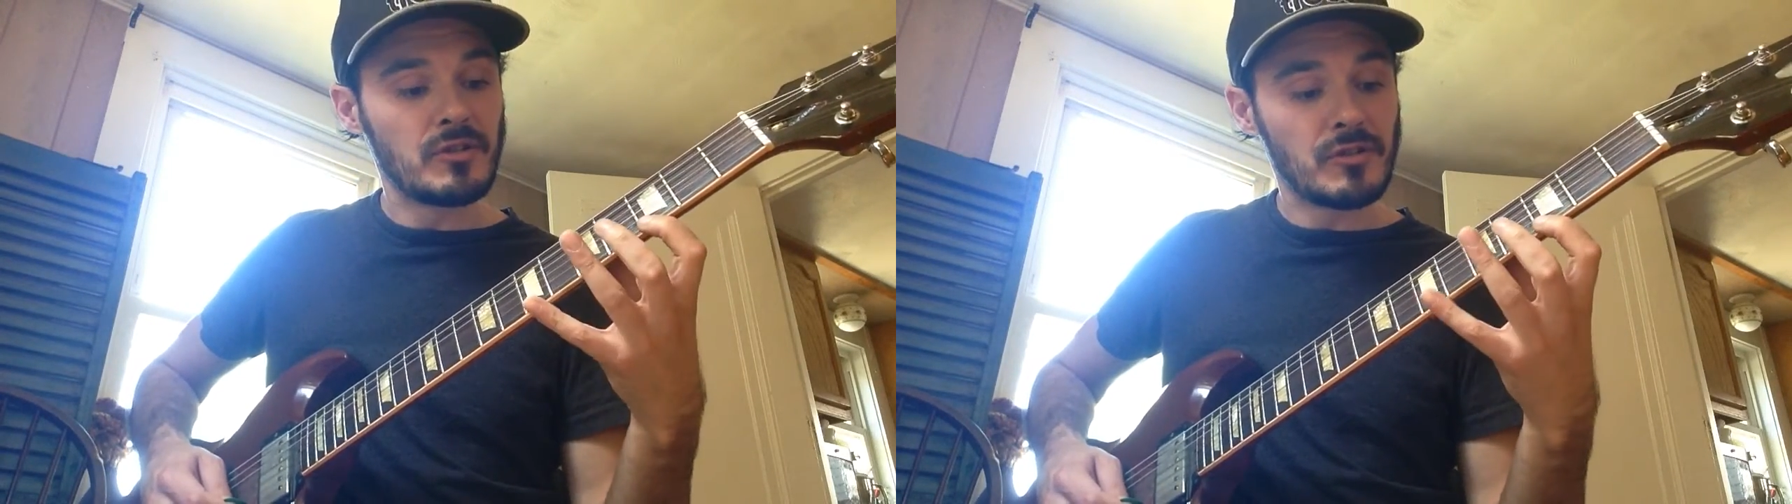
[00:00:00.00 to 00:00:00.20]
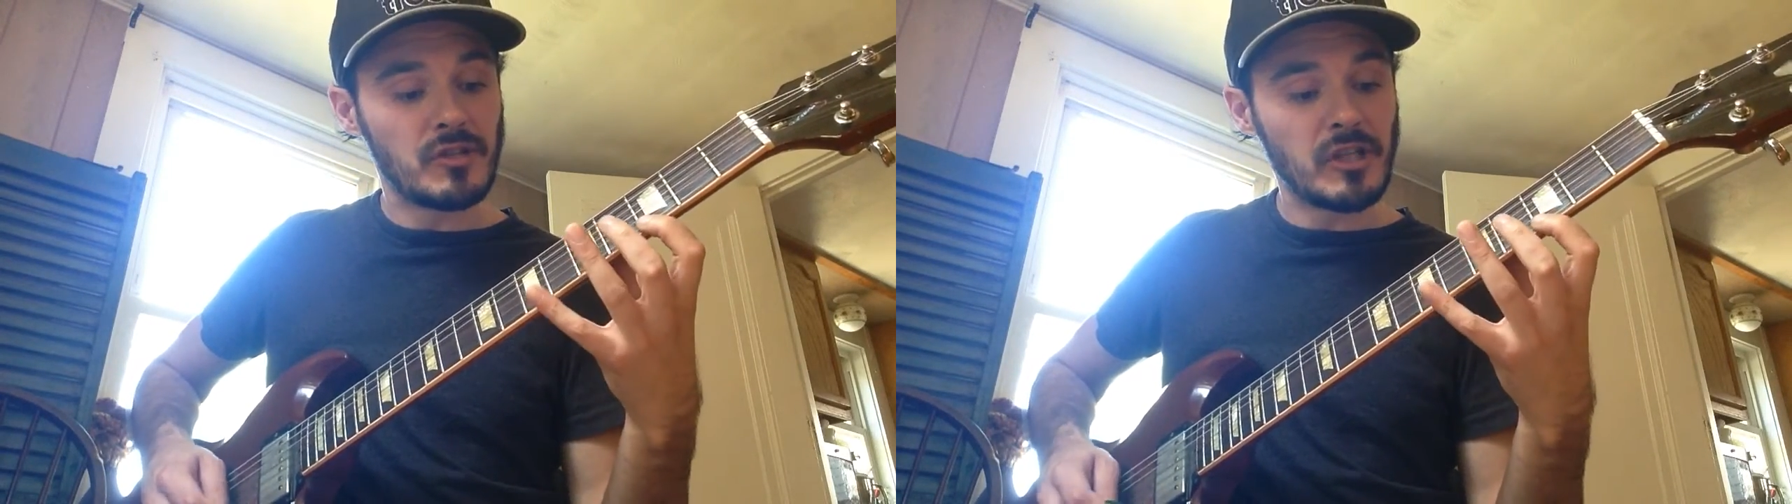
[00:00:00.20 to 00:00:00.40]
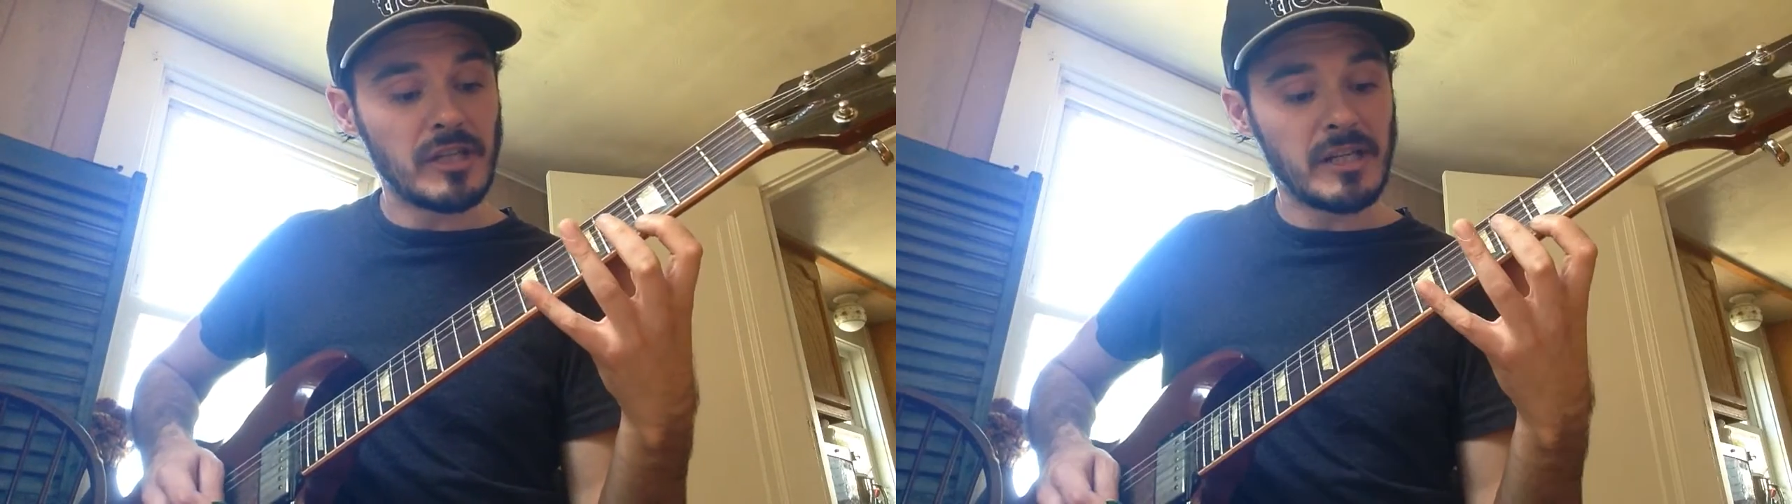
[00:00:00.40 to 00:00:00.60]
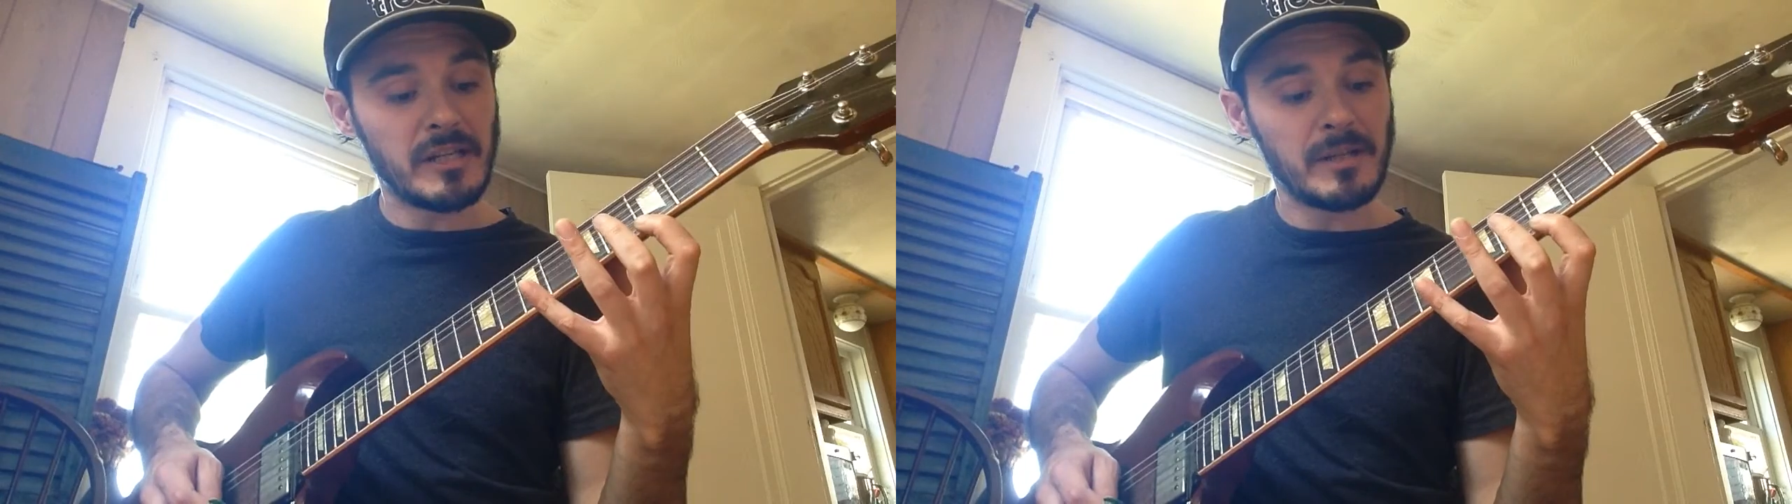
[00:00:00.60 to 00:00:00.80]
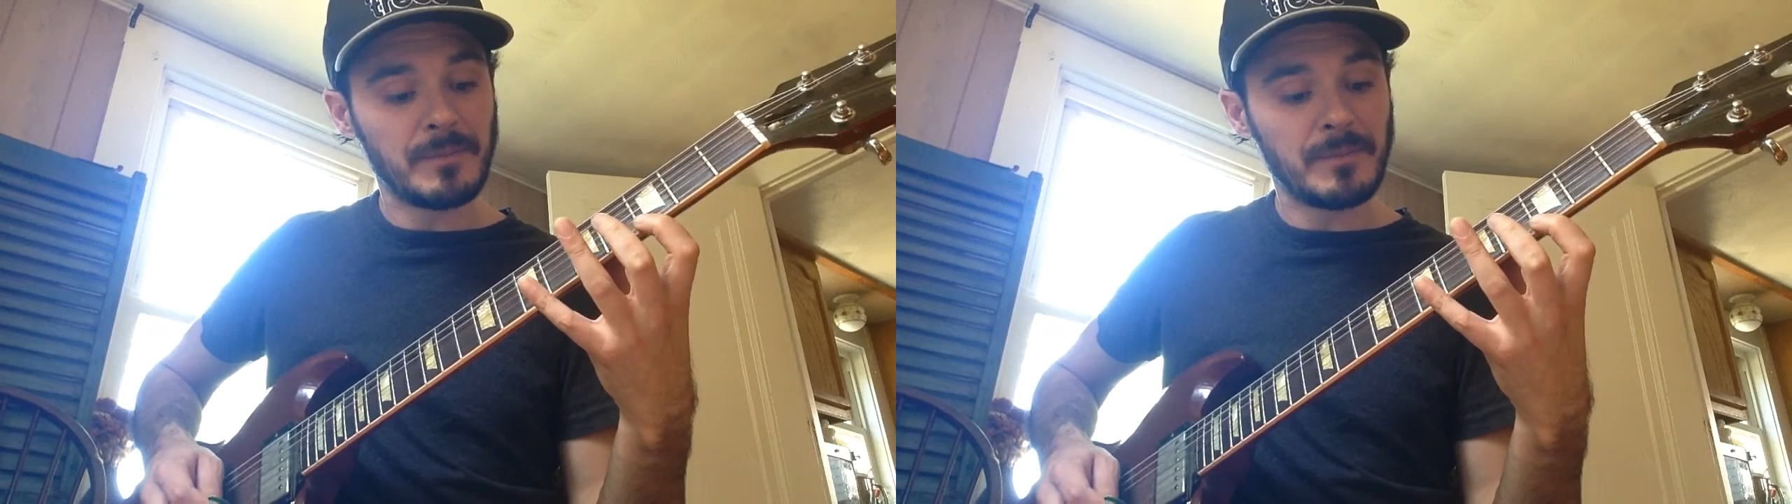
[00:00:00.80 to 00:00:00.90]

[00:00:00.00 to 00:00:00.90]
G,